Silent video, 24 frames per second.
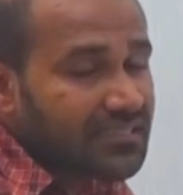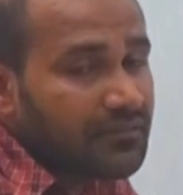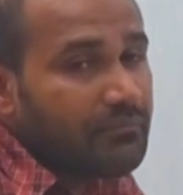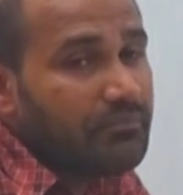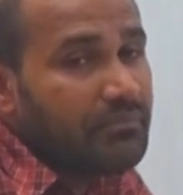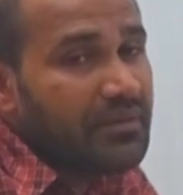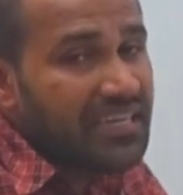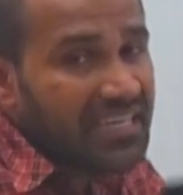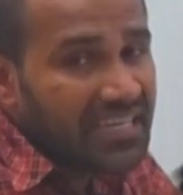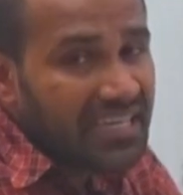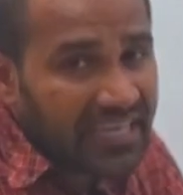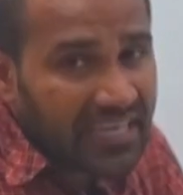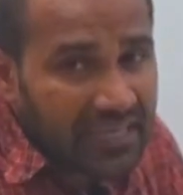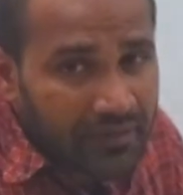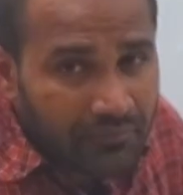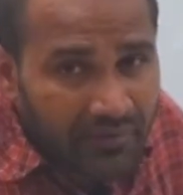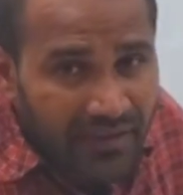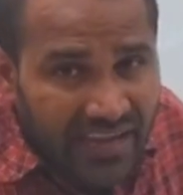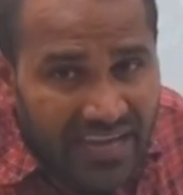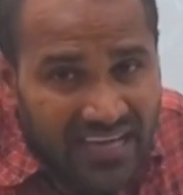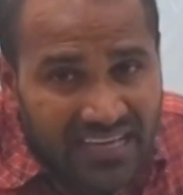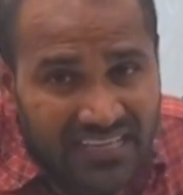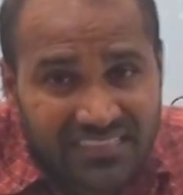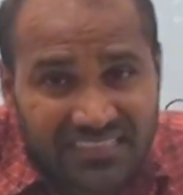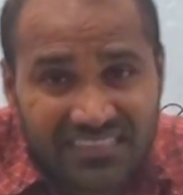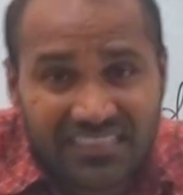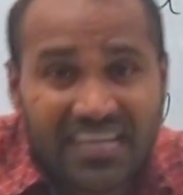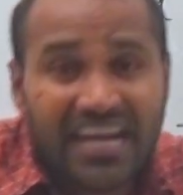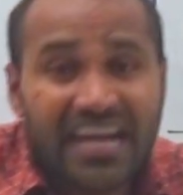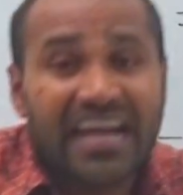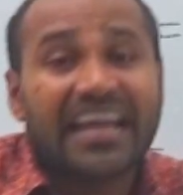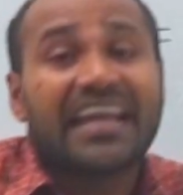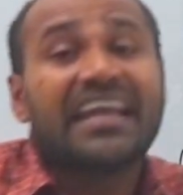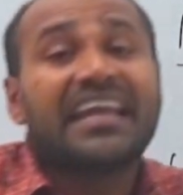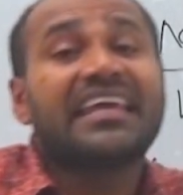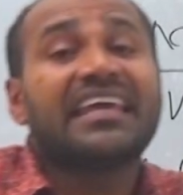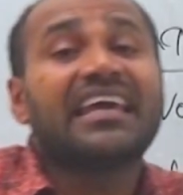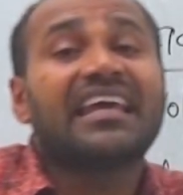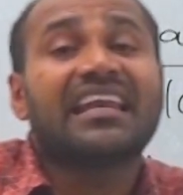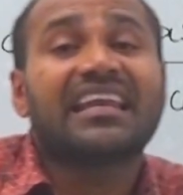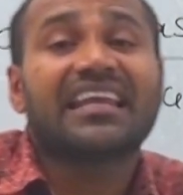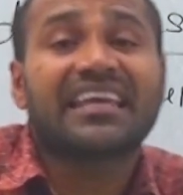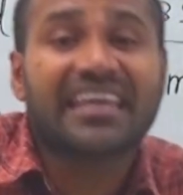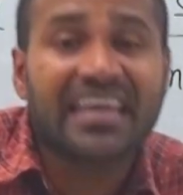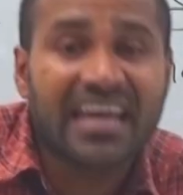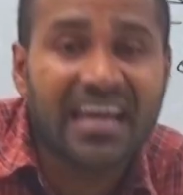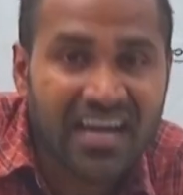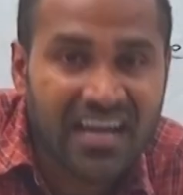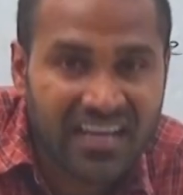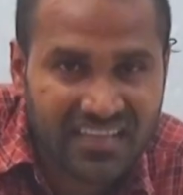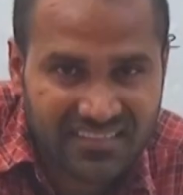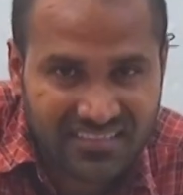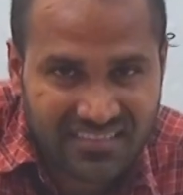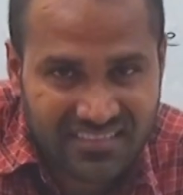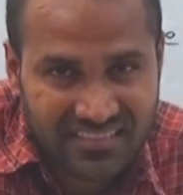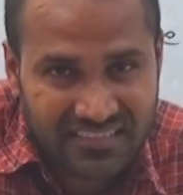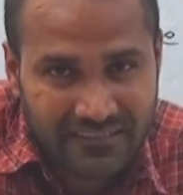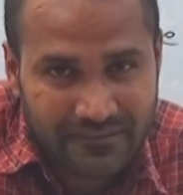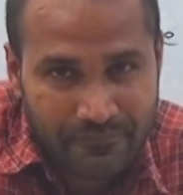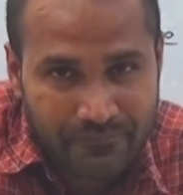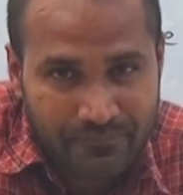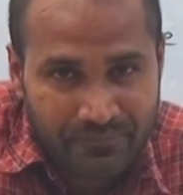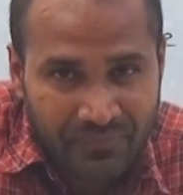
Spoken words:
behave as ideal gas.